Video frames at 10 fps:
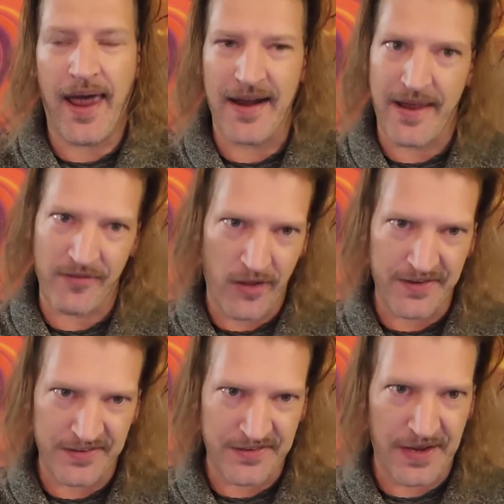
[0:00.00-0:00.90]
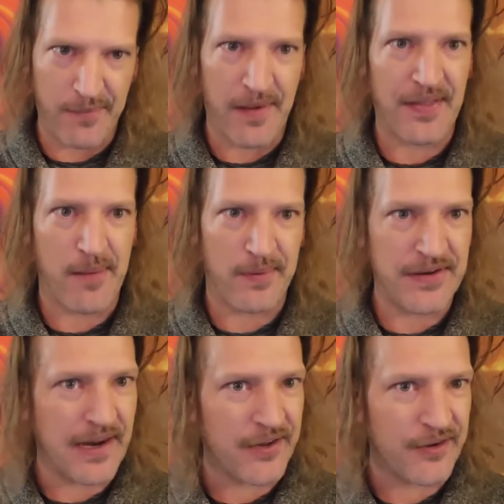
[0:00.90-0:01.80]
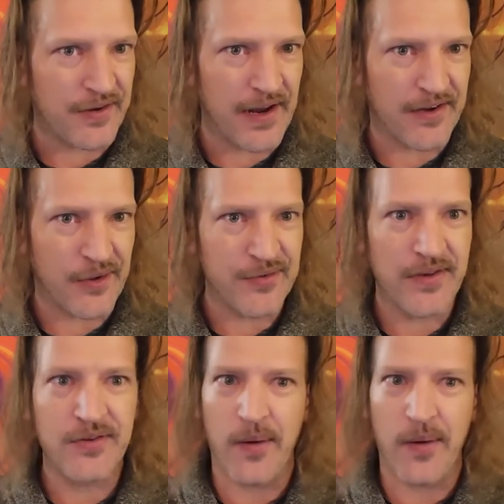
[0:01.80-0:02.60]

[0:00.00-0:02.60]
and I have a lot to say about that particular diagnosis,